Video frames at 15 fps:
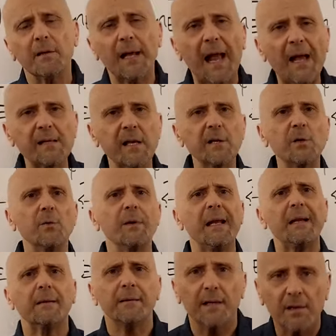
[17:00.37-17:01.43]
Earth has a
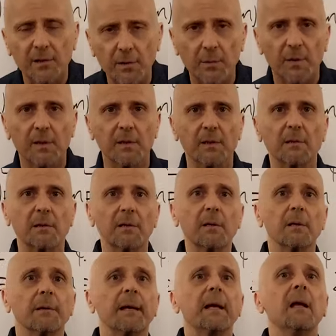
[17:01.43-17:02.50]
uniqueness to a certain
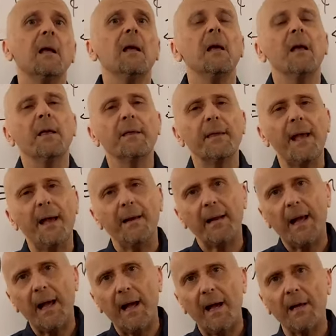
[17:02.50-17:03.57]
degree that
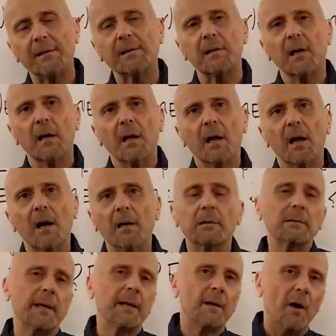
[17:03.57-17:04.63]
has, uh,
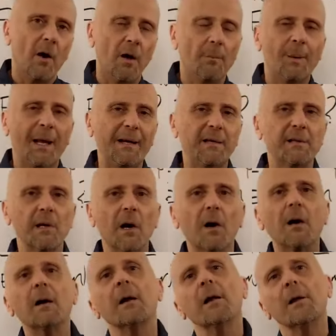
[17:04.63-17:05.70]
like all planets
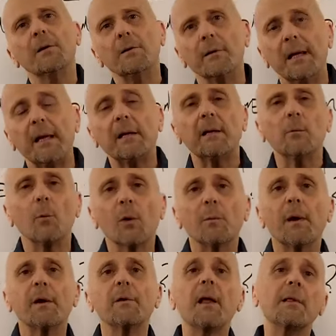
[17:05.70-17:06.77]
are, unique in one
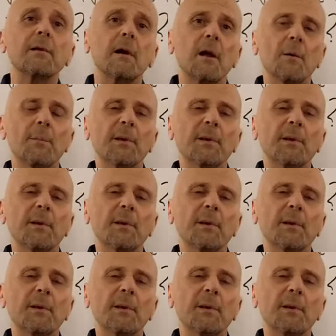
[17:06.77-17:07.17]
way or another.